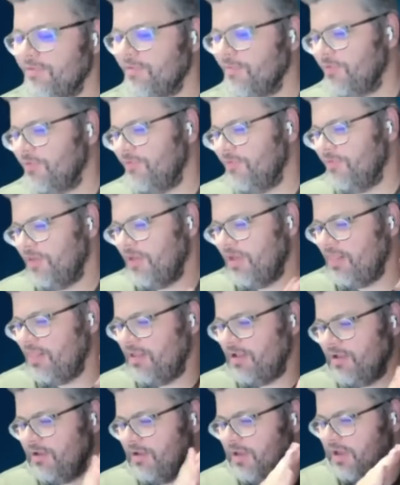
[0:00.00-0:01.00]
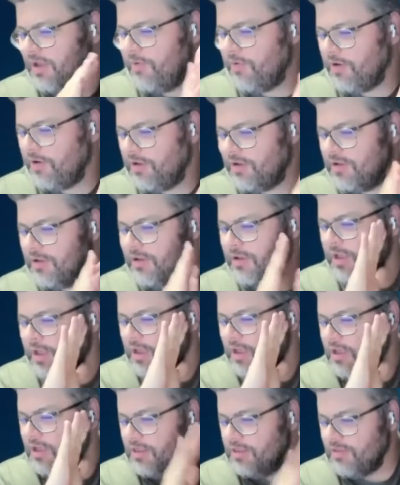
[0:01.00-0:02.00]
you so much for that, Lonnie. We're going to
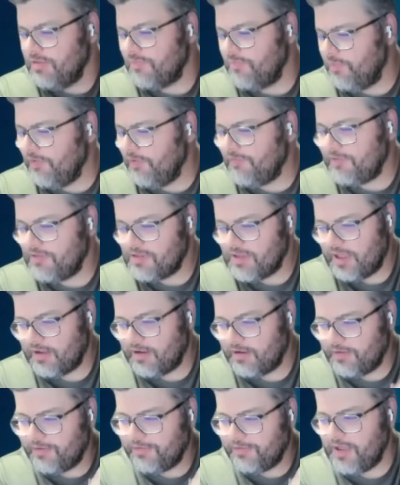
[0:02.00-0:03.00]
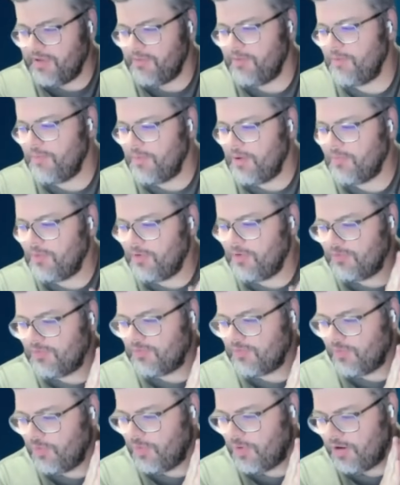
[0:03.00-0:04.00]
just briefly shout out our diamond members
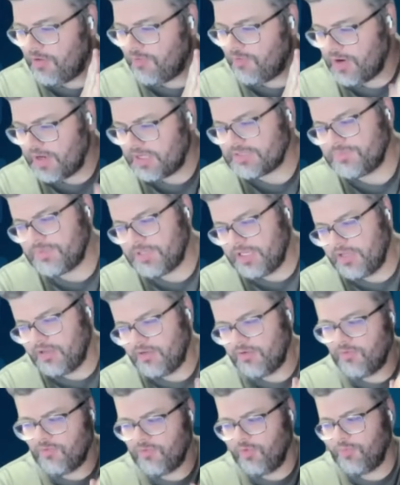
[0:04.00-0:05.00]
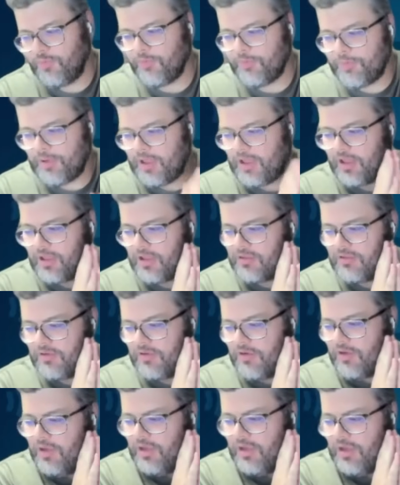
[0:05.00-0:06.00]
who are Rex Bleen, Rupert Pond,
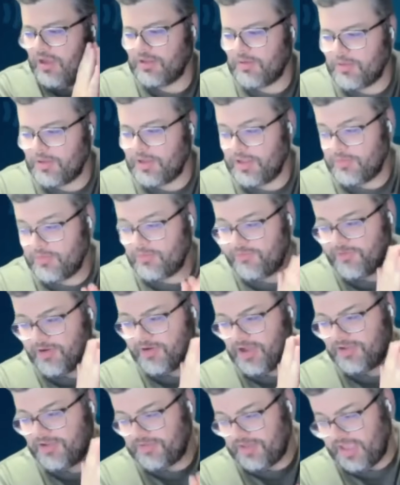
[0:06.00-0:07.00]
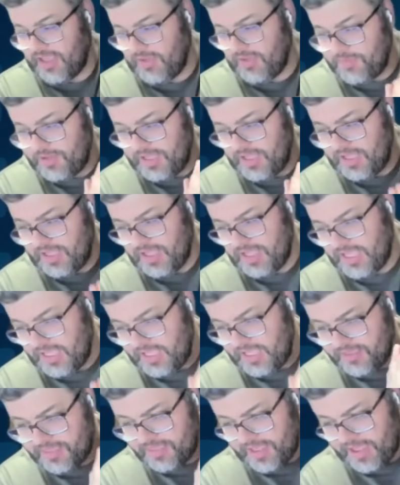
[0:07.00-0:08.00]
Double Animal Fries, AP, Keith,